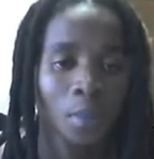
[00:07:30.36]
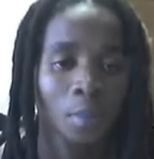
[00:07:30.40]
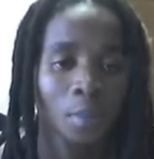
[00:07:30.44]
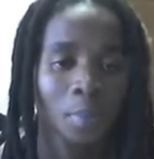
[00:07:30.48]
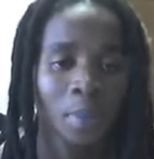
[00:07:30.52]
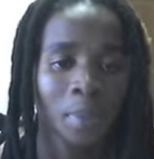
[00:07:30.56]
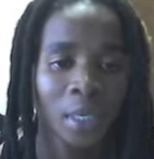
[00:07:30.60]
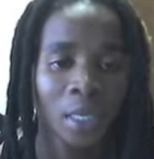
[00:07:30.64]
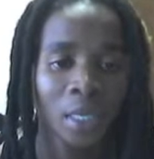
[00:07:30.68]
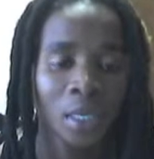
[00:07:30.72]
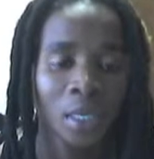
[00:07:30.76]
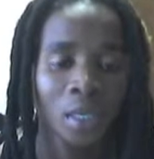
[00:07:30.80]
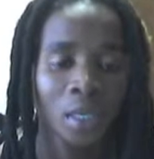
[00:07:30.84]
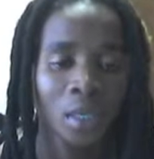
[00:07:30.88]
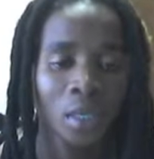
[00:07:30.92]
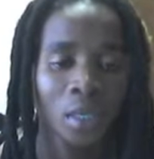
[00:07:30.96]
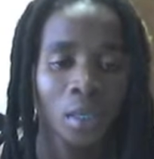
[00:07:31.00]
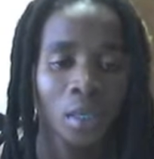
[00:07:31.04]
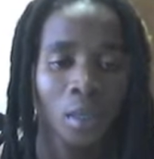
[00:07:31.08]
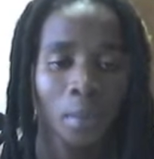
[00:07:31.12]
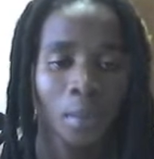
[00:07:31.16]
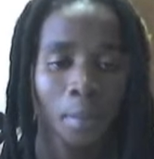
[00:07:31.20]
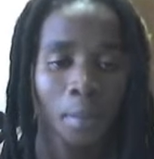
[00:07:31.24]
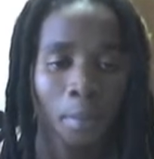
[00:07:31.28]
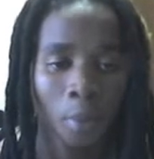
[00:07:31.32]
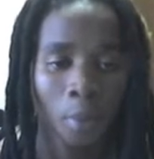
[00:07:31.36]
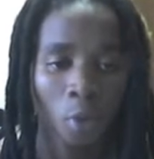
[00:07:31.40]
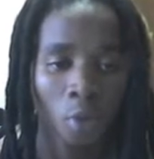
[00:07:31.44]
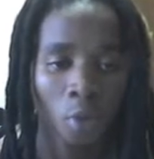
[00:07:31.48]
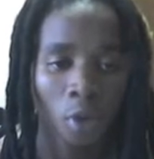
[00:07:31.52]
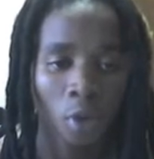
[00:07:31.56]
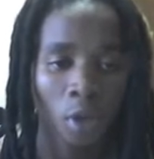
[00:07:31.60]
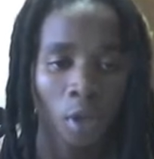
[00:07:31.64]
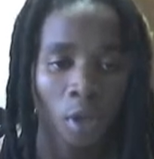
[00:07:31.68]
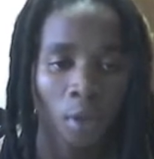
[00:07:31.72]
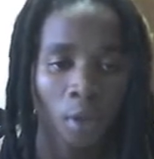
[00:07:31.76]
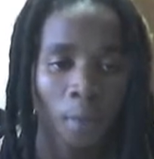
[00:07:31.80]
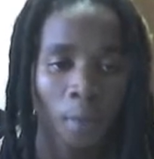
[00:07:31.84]
B,
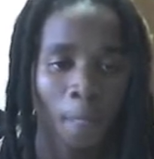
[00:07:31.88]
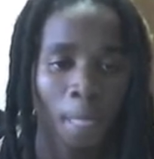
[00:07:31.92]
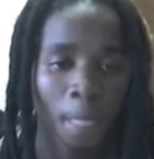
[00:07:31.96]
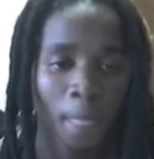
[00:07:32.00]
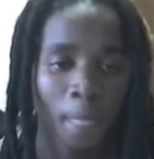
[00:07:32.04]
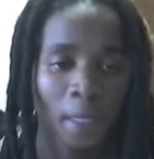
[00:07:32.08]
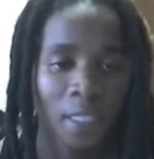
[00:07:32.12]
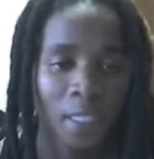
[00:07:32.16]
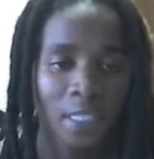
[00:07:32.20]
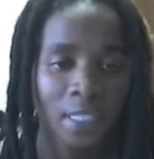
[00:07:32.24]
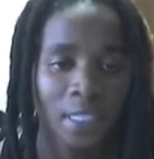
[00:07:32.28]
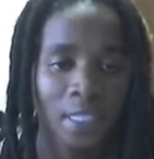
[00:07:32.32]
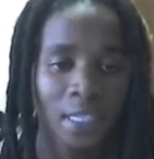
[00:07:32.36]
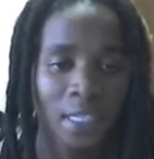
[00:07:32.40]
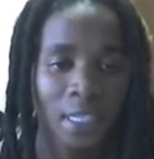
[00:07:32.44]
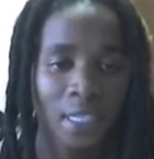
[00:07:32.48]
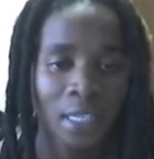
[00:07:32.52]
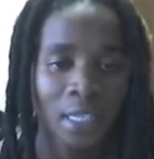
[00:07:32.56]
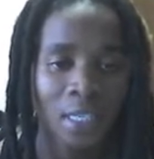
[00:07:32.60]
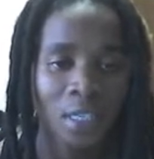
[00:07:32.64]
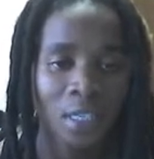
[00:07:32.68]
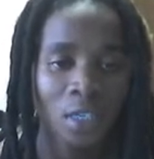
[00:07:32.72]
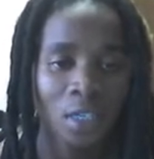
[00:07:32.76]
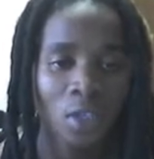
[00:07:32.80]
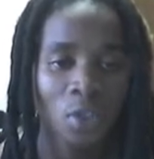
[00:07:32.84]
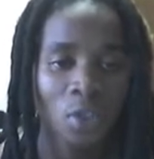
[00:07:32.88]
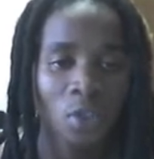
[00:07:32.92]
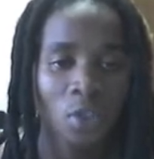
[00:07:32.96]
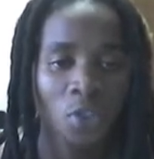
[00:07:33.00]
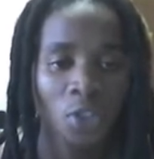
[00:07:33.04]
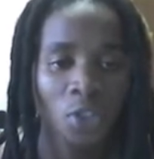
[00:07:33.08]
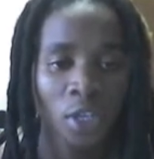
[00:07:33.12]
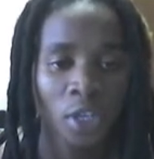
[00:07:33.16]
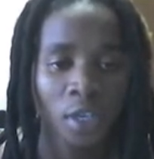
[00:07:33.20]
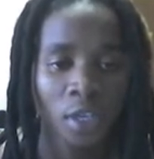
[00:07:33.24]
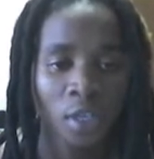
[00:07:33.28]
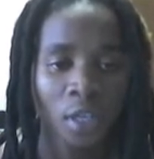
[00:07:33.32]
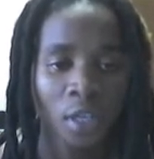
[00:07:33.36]
book, C,
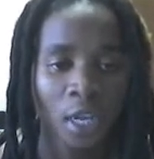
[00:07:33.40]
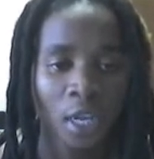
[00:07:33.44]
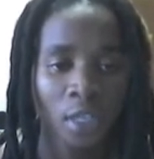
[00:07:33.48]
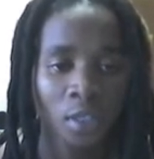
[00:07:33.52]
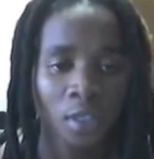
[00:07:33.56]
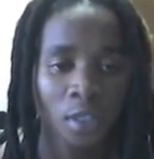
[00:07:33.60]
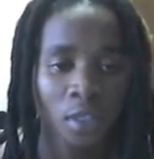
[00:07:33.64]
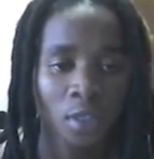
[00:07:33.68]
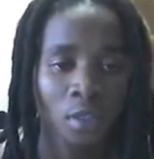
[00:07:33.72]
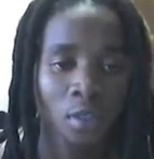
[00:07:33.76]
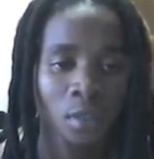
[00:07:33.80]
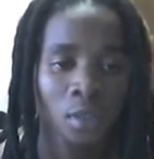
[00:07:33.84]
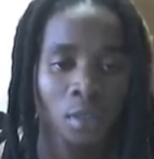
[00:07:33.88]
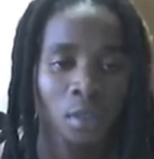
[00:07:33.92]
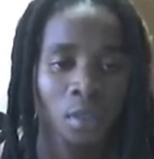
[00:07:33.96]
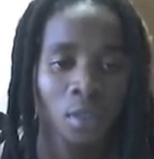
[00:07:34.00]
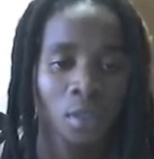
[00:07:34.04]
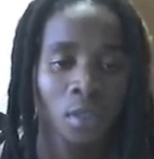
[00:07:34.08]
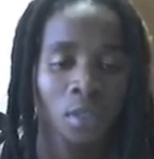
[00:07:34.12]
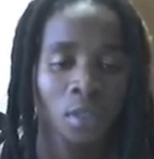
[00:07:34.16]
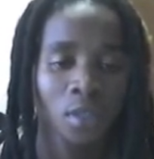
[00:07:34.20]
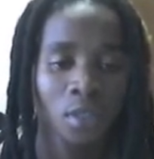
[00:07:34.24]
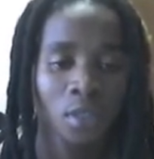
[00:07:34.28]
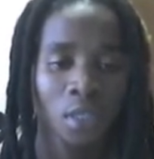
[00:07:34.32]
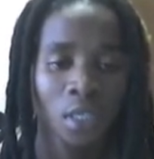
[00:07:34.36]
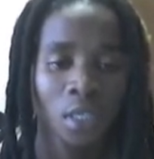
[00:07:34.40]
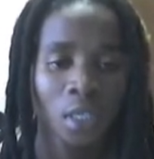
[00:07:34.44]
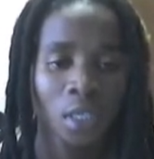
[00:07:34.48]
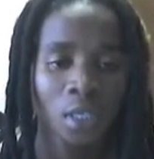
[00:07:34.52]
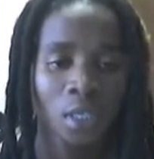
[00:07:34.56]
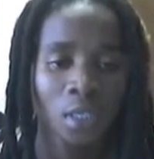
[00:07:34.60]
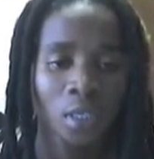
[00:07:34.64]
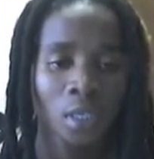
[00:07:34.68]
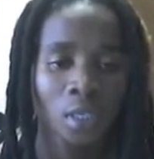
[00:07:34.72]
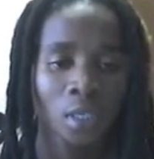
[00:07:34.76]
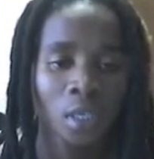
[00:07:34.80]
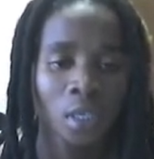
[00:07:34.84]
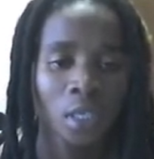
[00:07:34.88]
journal article,
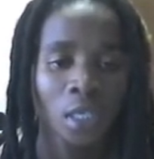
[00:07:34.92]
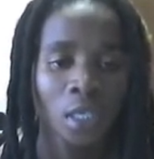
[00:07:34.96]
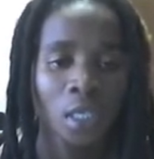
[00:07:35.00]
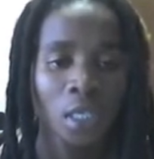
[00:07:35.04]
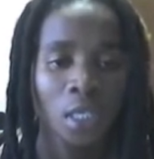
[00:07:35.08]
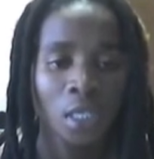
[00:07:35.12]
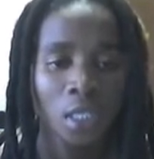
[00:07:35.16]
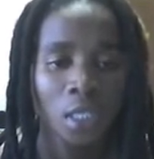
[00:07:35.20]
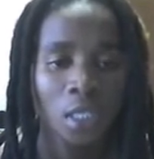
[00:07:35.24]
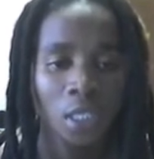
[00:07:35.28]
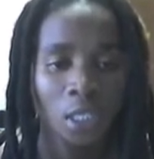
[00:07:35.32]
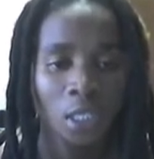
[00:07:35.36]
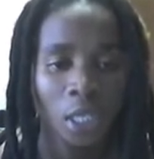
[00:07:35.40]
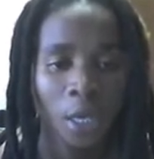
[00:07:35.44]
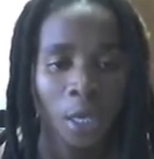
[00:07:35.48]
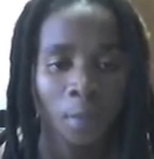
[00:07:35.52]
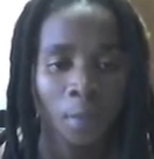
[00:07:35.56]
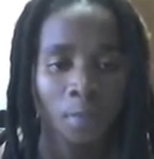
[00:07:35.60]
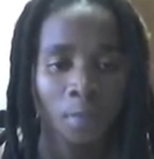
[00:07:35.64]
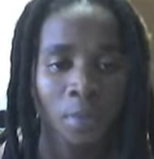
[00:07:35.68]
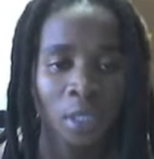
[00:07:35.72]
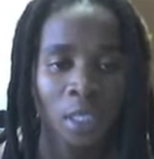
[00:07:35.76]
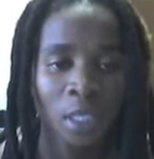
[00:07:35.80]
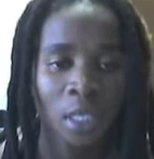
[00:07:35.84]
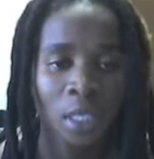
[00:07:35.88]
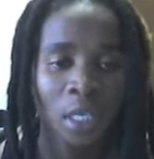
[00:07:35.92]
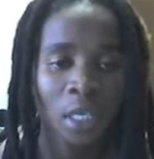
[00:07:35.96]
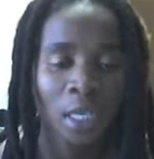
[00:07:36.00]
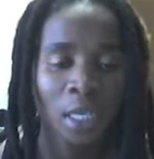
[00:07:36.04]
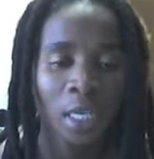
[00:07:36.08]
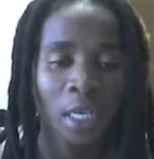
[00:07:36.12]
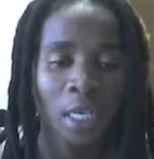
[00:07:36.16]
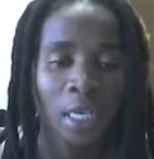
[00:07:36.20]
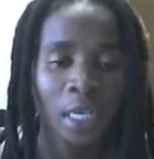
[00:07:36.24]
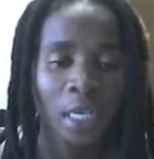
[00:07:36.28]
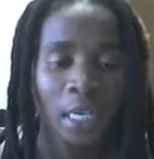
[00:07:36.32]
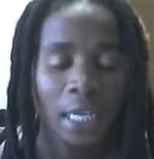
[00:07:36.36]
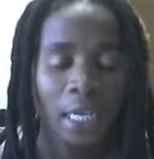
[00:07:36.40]
D, chapter
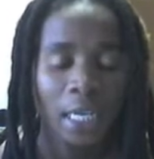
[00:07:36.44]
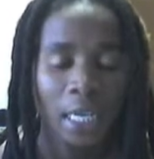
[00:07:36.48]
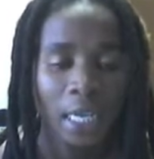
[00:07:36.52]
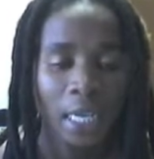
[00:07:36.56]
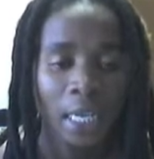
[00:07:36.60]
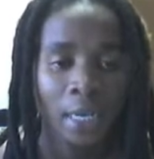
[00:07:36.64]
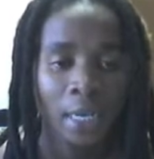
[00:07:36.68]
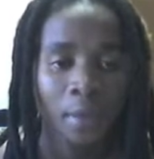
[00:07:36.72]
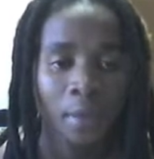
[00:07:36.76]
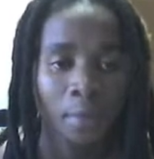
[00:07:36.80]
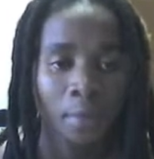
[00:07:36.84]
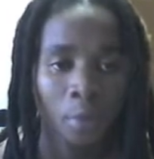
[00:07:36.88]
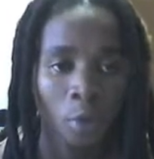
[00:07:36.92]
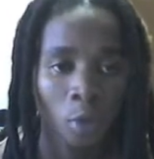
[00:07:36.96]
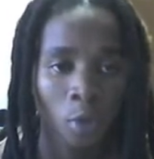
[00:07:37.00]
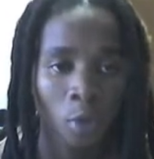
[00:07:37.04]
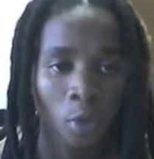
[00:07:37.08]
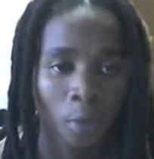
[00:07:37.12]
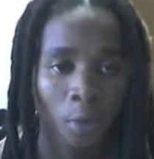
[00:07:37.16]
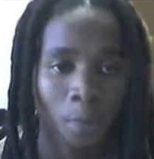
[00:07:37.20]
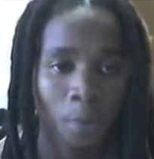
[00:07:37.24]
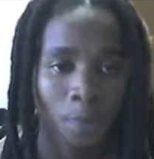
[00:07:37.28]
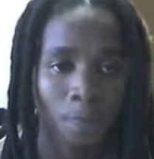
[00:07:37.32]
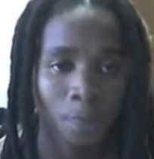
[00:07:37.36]
in a book.